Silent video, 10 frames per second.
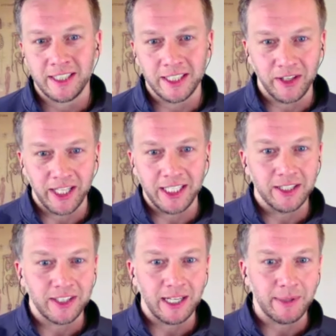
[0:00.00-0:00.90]
That needle
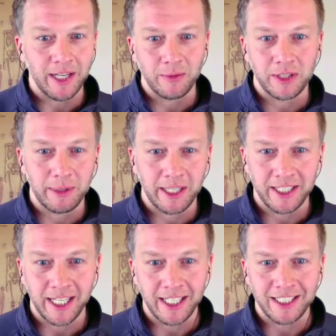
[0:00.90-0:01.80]
came out with about a
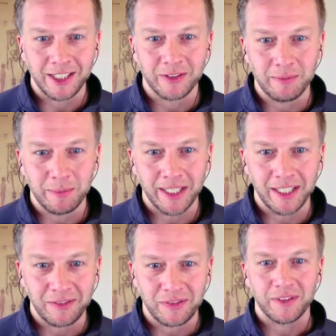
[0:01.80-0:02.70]
90-degree
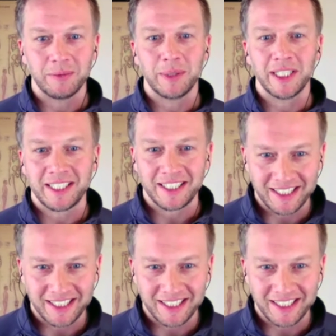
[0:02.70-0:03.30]
bend from the big